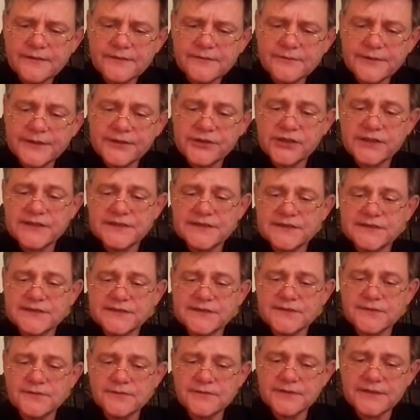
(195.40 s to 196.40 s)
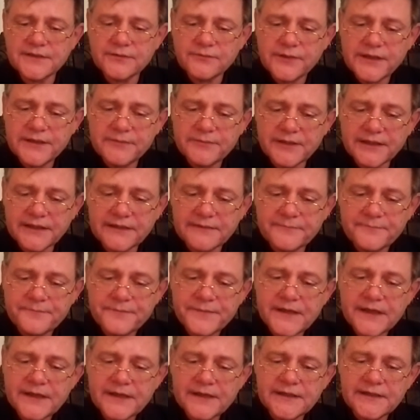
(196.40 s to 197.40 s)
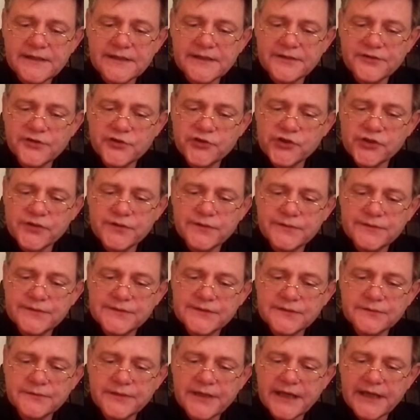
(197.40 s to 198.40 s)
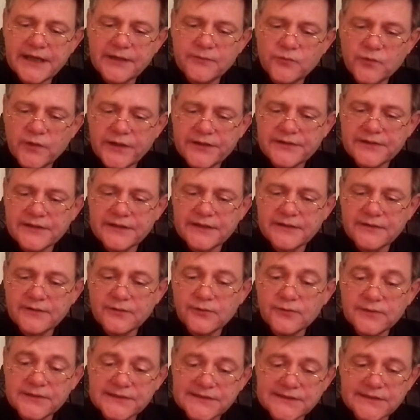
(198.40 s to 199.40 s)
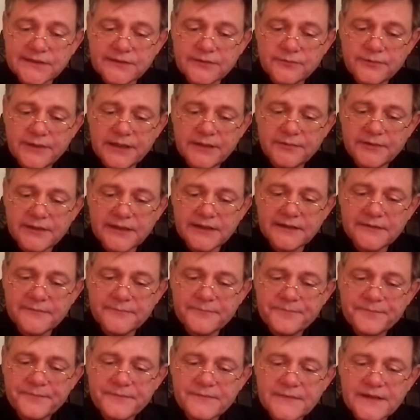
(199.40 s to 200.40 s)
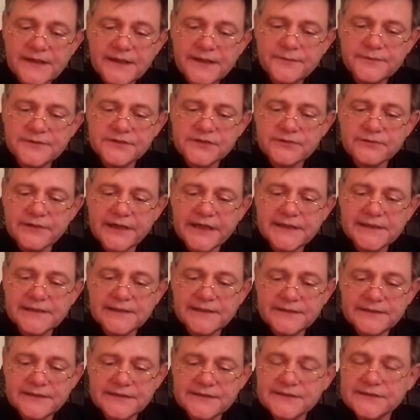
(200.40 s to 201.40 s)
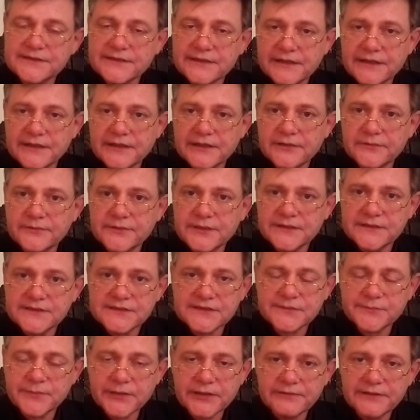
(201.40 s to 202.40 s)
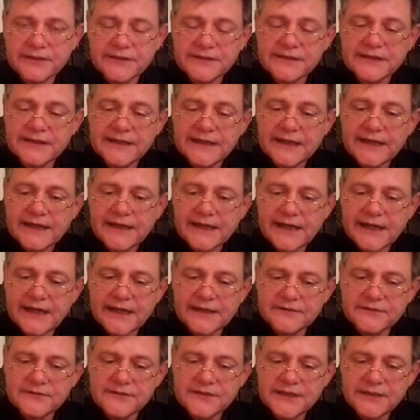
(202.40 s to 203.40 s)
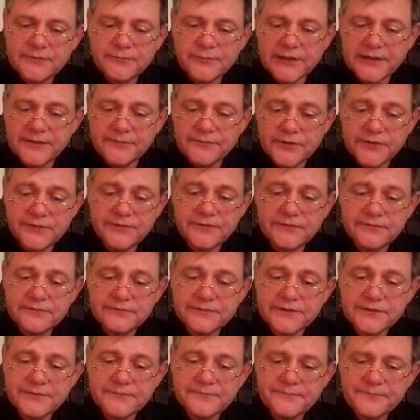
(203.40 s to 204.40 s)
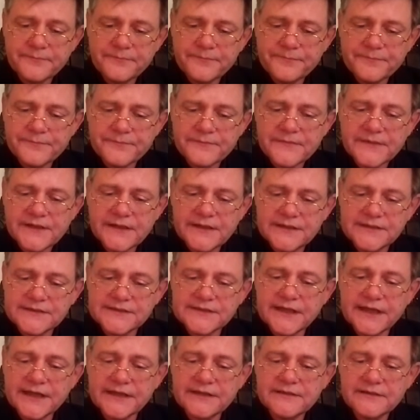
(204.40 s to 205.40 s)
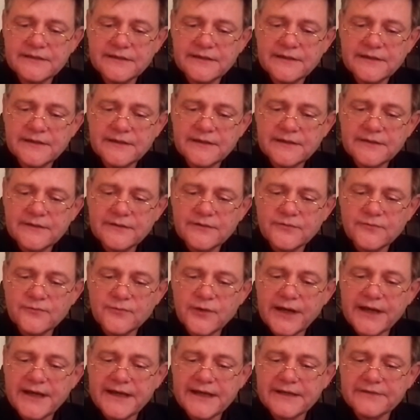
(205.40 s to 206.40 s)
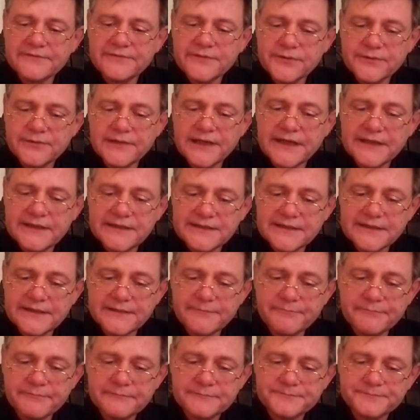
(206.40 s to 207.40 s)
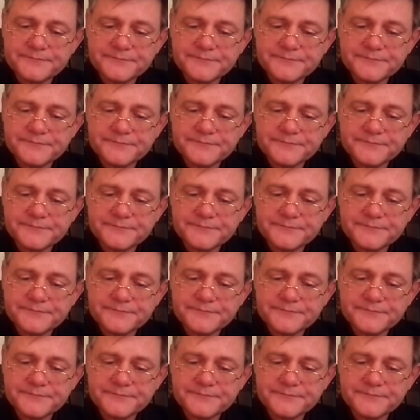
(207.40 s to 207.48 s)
When Jesus saw her weeping, and the Jews who came with her also weeping, he was greatly disturbed in spirit and deeply moved. He said, "Where have you laid him?"